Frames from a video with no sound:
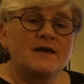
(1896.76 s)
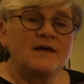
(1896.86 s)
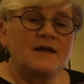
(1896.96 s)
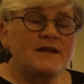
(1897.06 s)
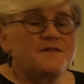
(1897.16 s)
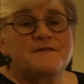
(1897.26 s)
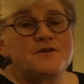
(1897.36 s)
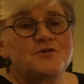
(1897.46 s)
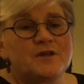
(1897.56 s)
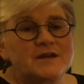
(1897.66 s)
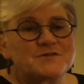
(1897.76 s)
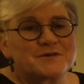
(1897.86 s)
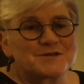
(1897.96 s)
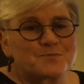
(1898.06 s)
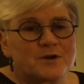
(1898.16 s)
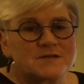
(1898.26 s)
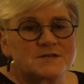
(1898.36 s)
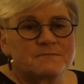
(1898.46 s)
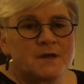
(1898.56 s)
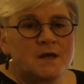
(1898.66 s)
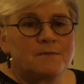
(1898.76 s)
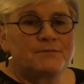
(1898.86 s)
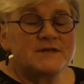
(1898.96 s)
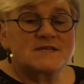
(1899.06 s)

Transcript: anything you'd like to express, please